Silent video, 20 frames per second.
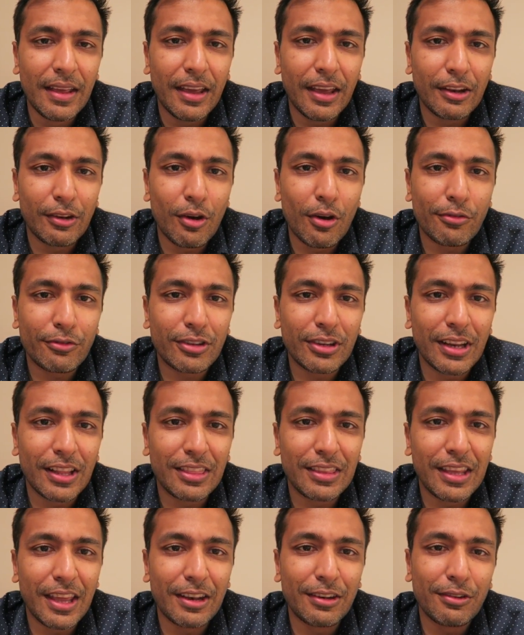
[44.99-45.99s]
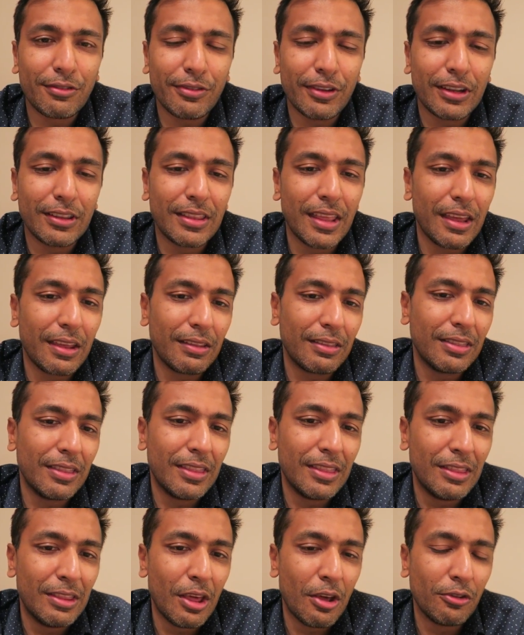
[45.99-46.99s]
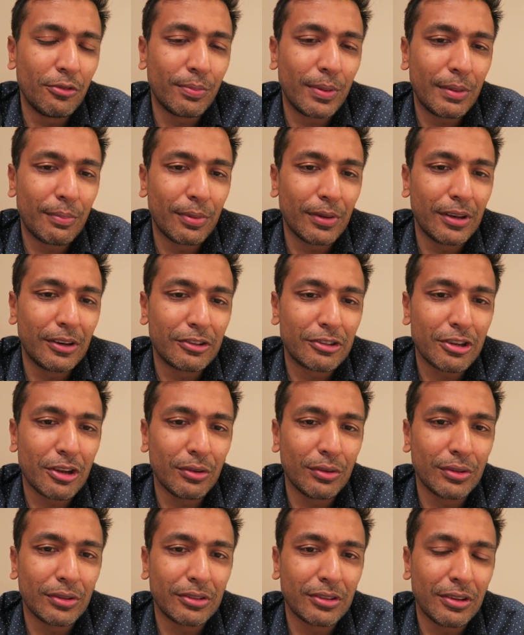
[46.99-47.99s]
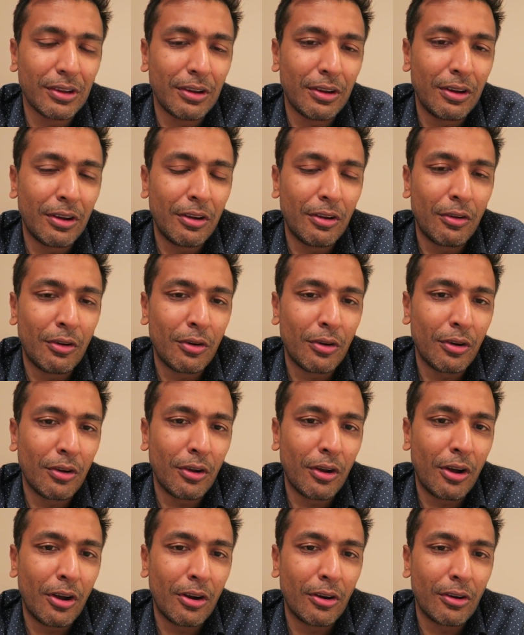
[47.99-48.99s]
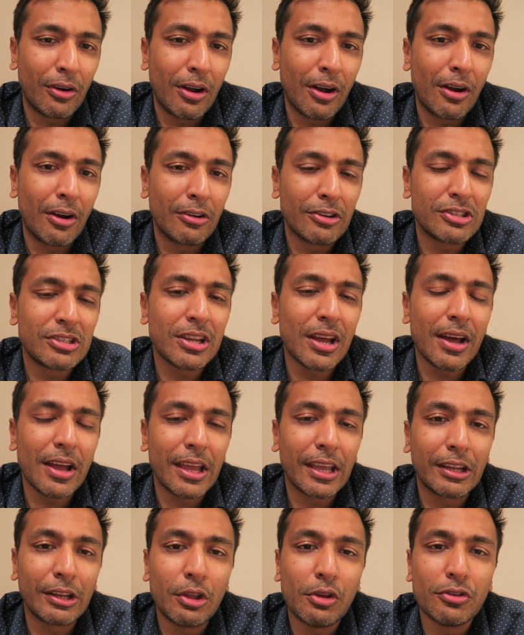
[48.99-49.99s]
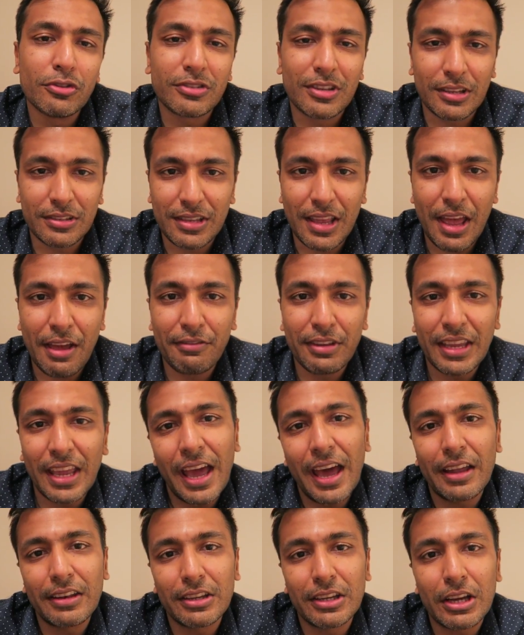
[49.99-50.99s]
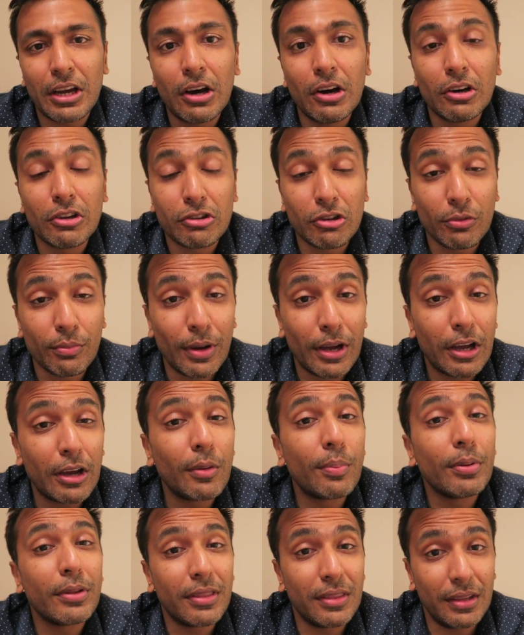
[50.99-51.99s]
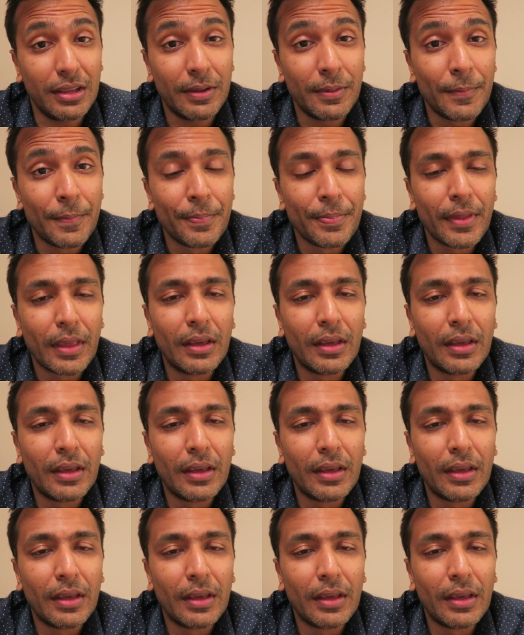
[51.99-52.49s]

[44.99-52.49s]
And often at the end of it, those people are told or are diagnosed as having had a cardiomyopathy.